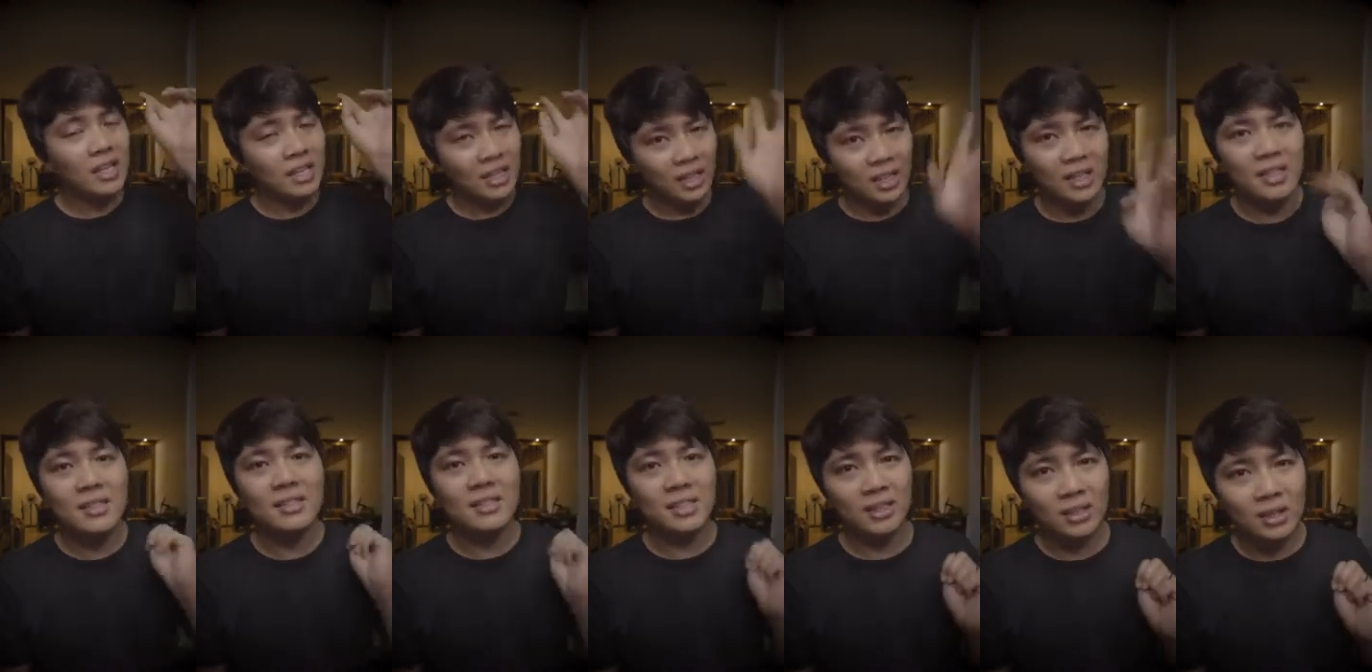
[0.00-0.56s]

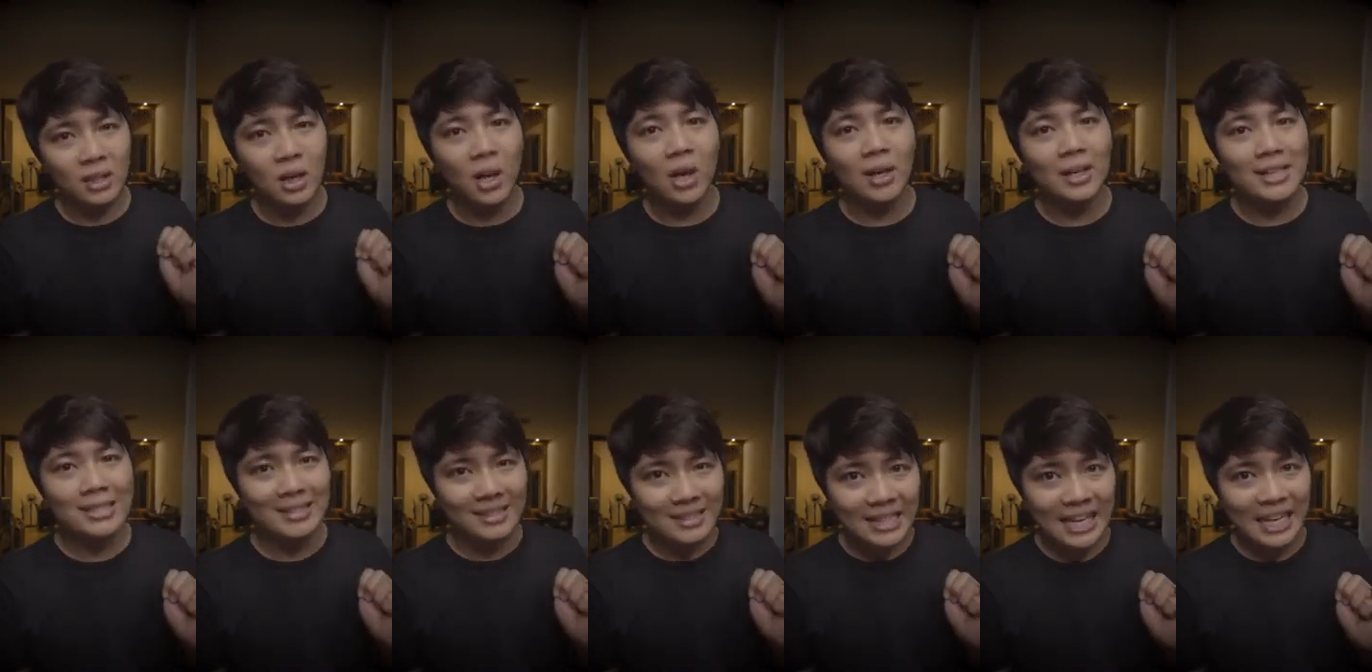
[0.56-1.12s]
you're still
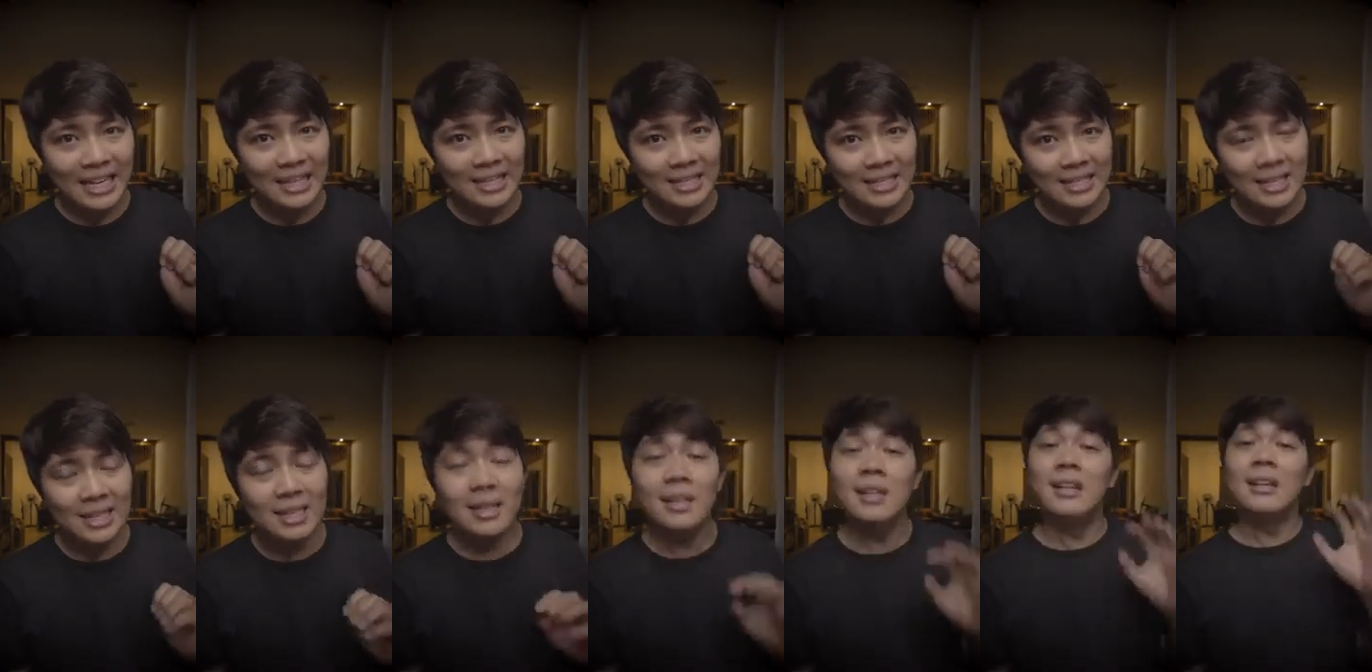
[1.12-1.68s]
gonna sneeze.
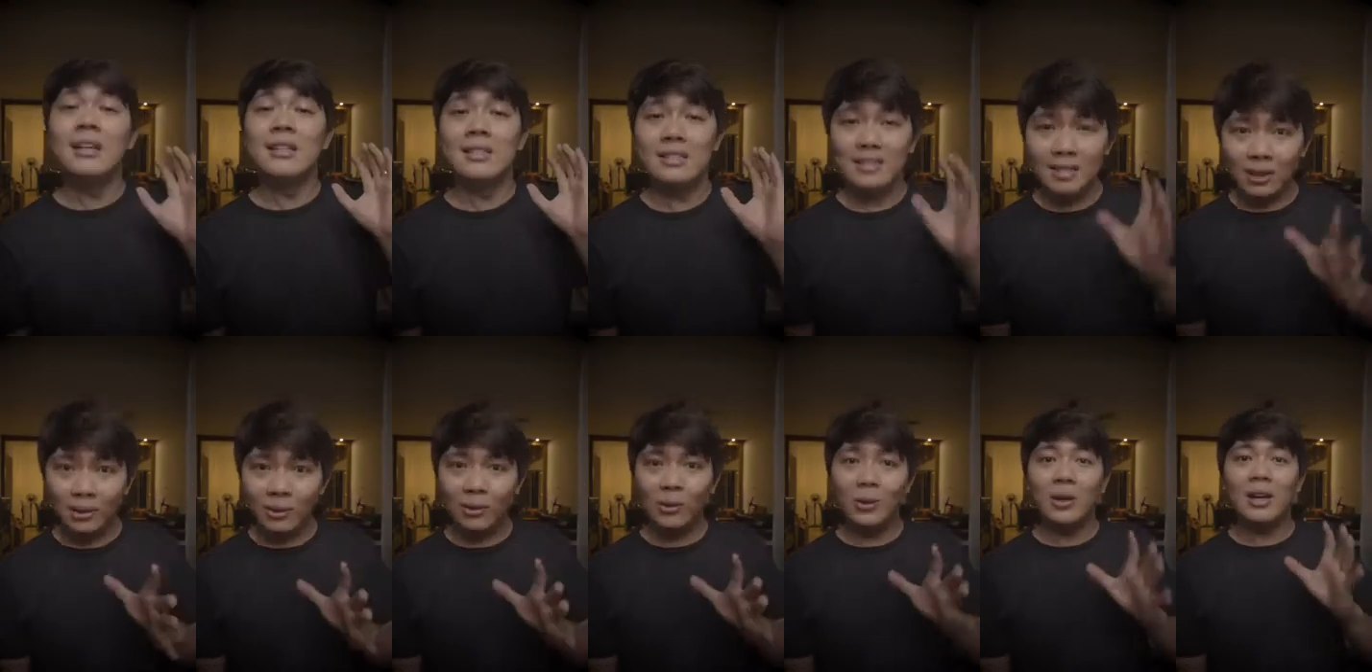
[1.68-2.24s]

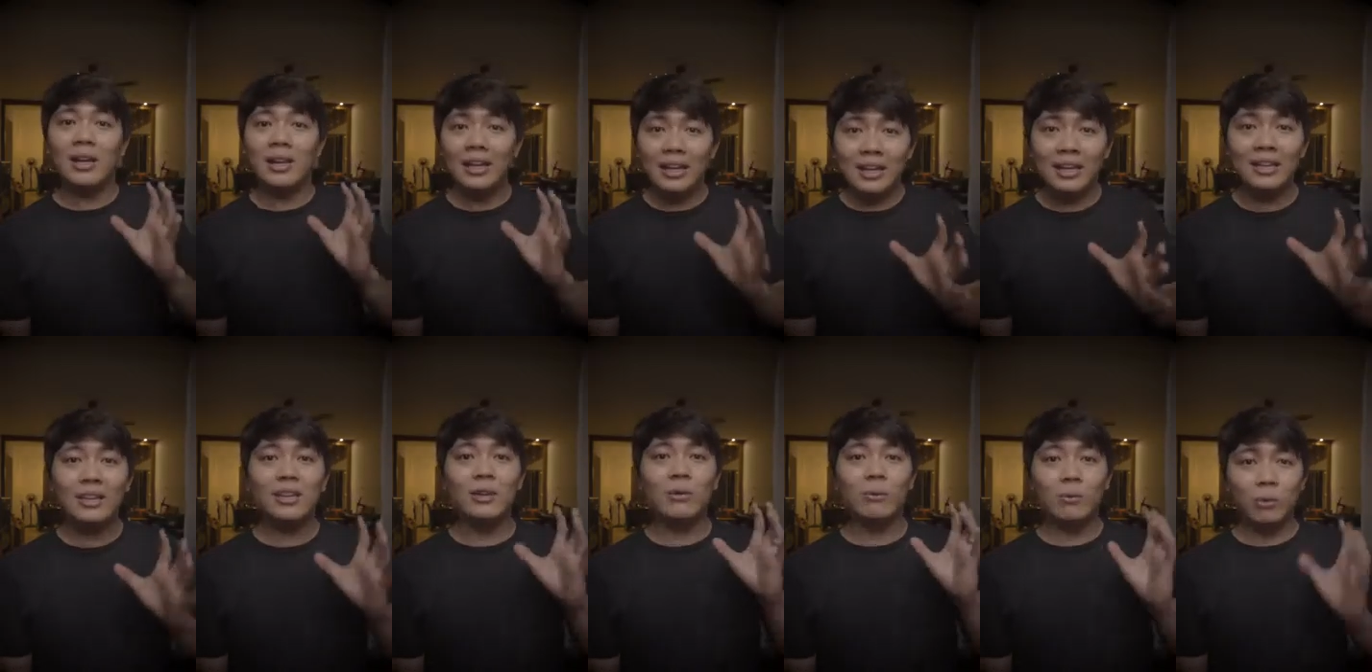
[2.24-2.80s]
So
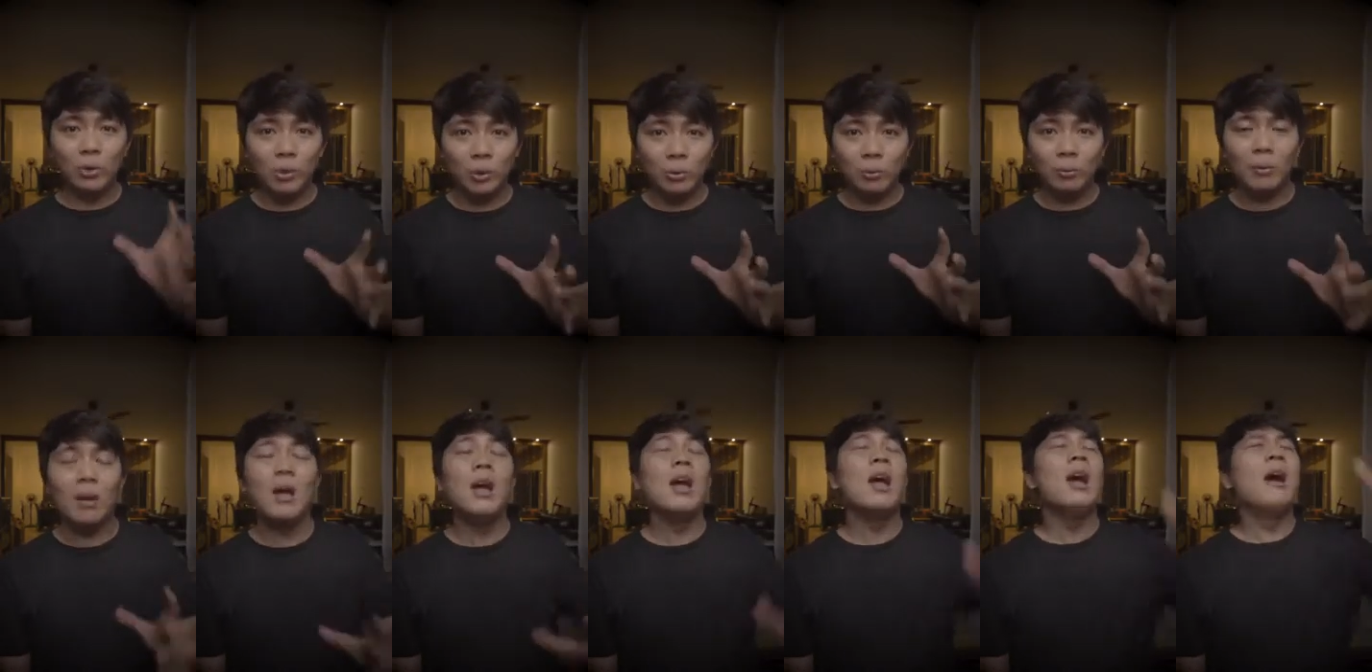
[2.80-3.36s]
clean your
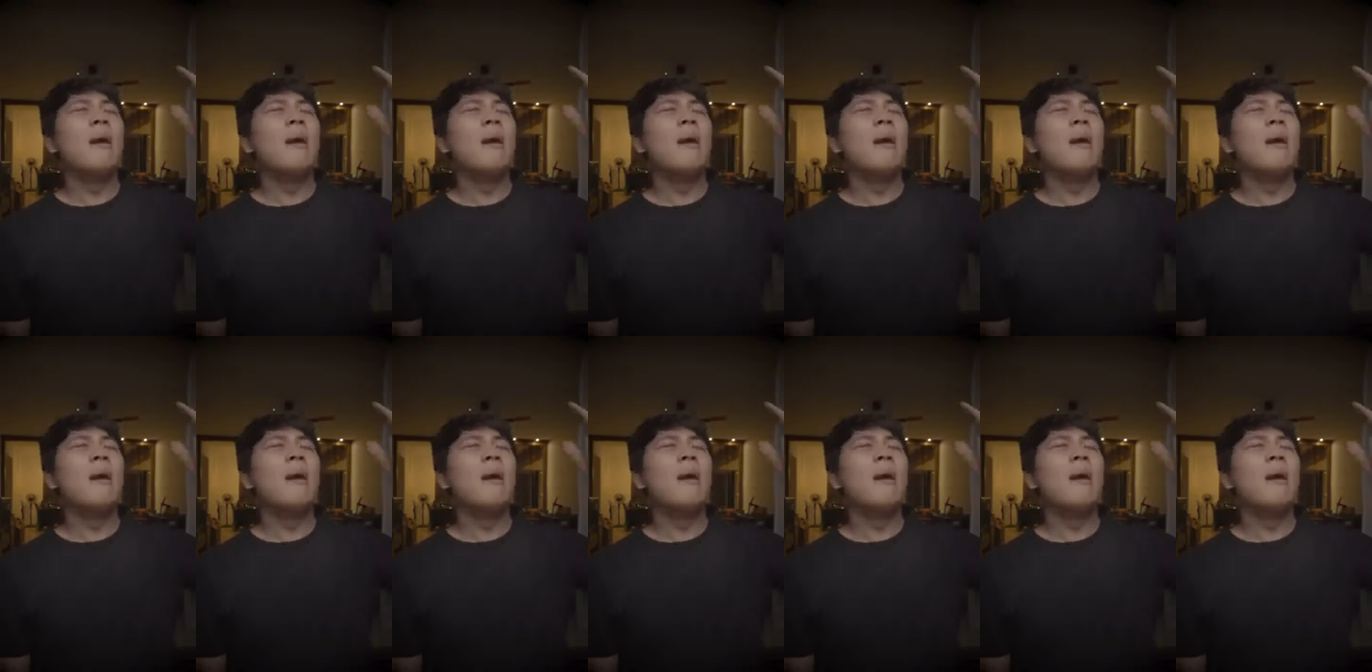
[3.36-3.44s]
room.